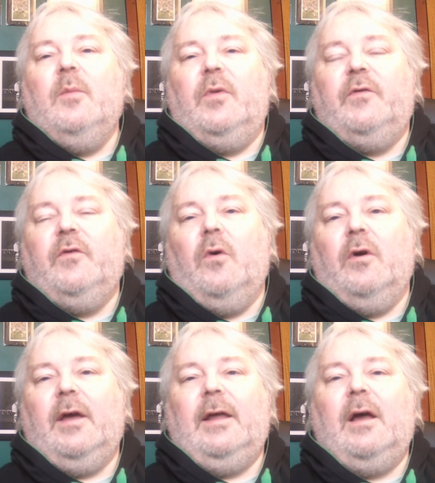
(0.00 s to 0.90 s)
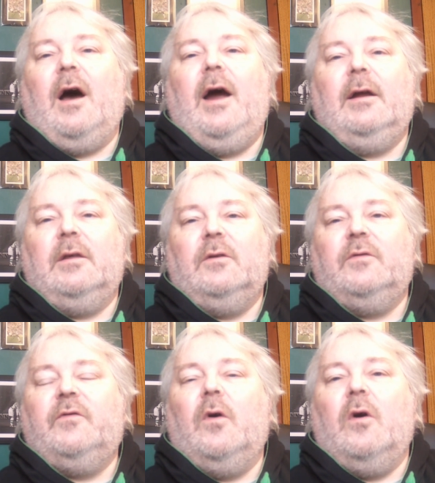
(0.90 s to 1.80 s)
before in Ireland
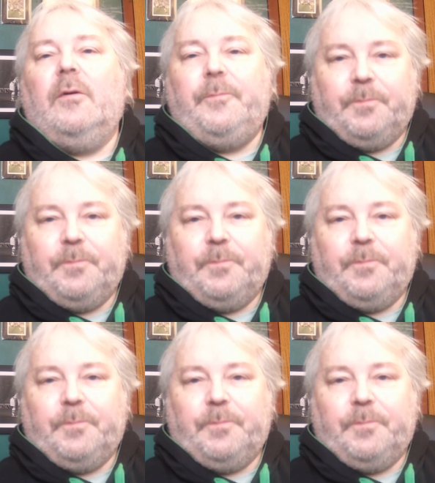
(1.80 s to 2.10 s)
for